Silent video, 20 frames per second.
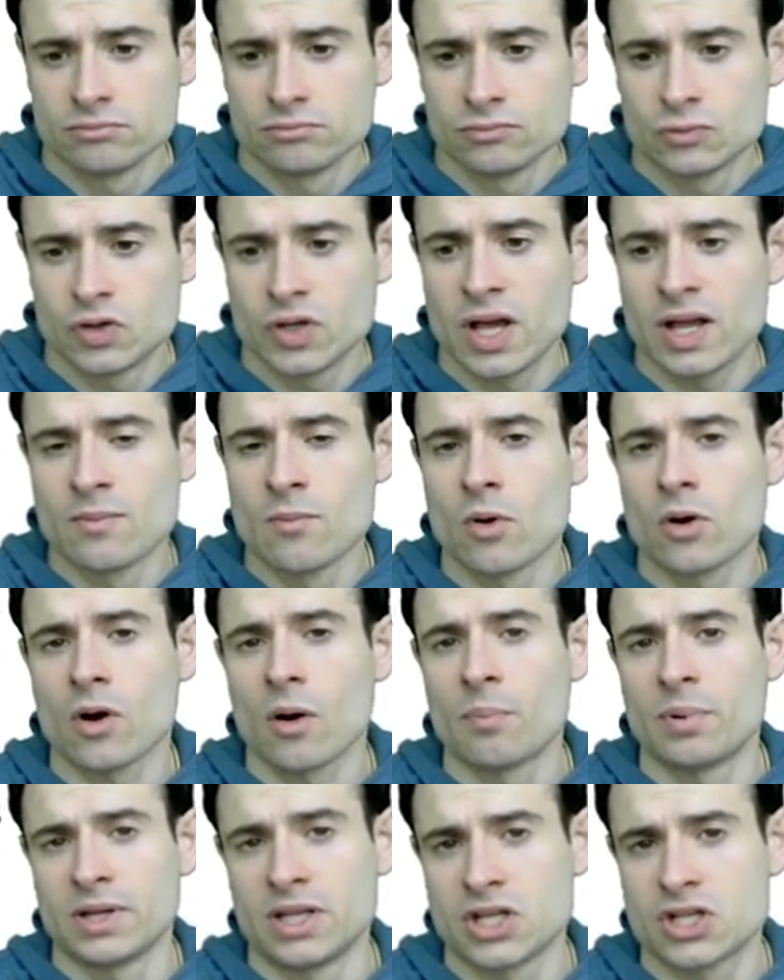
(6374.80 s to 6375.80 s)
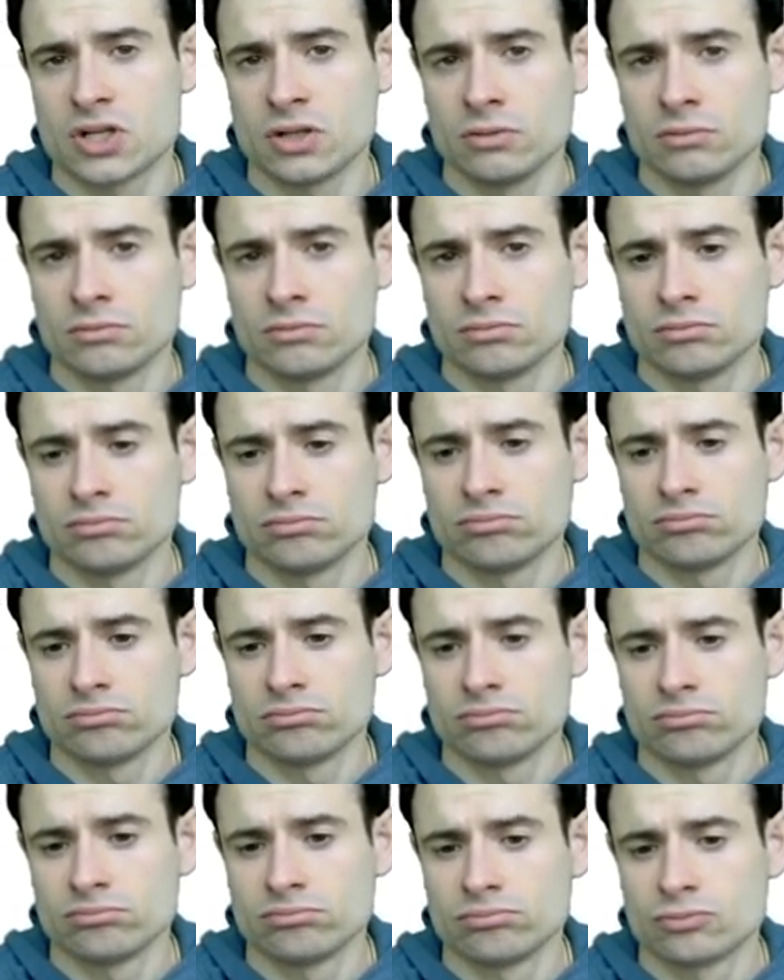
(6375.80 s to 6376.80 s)
to get more competition,
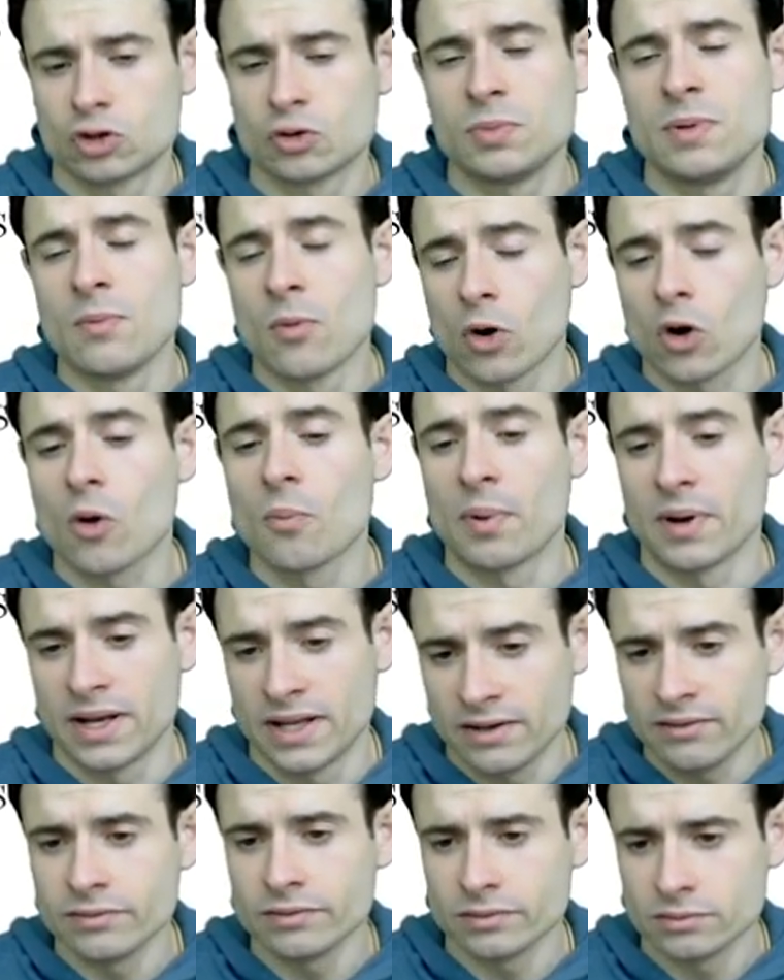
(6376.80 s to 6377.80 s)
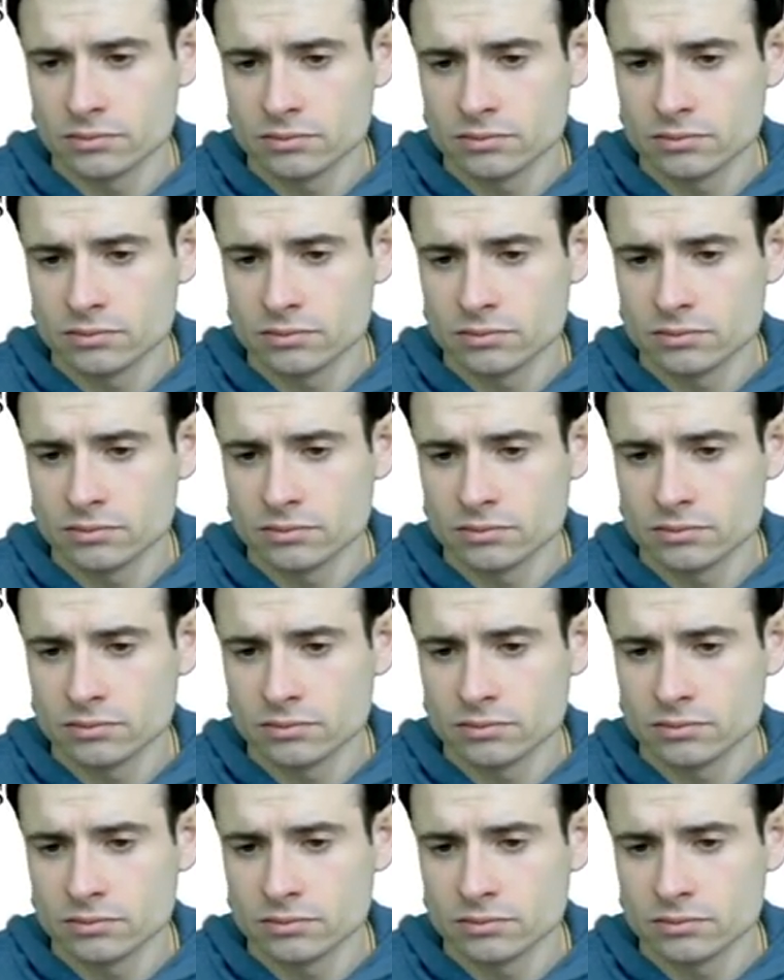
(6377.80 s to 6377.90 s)
to be more competitive.